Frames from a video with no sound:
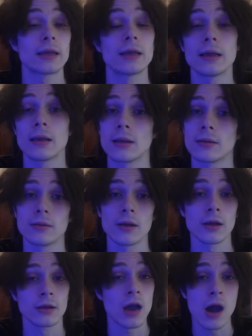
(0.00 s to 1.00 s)
get
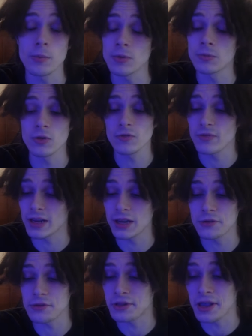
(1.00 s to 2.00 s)
a couple more
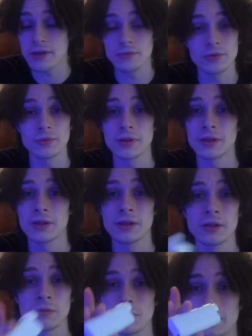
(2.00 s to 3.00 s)
videos done
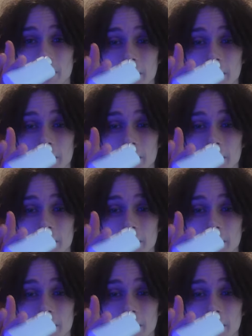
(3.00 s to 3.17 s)
with